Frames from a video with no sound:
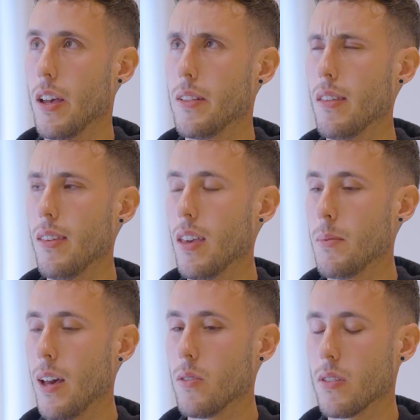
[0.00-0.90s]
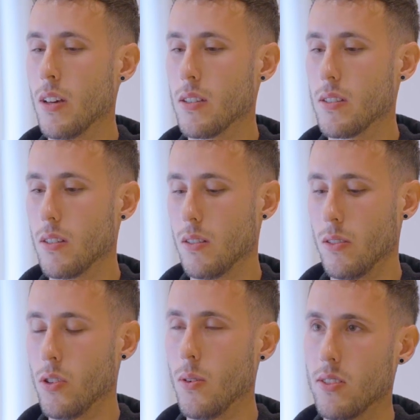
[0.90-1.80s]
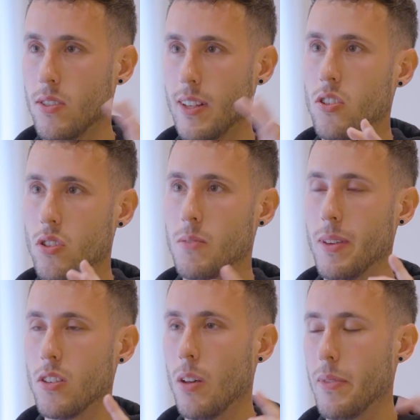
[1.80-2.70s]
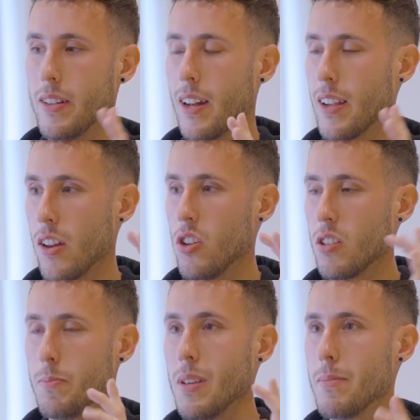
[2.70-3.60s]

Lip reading: they think about a transaction as being something that cannot be